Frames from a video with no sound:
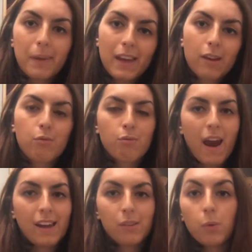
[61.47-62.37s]
big
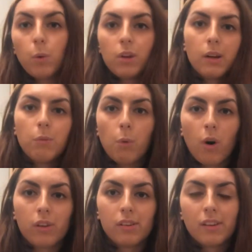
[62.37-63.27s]
red
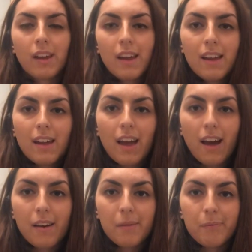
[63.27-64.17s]
all-in-one
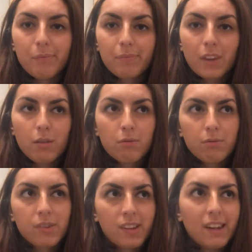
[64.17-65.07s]

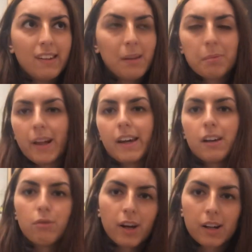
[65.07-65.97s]
CD
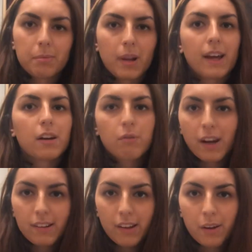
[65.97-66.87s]
player, record player,
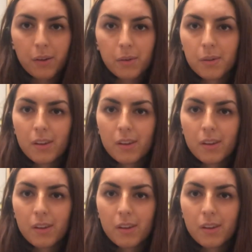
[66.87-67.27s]
radio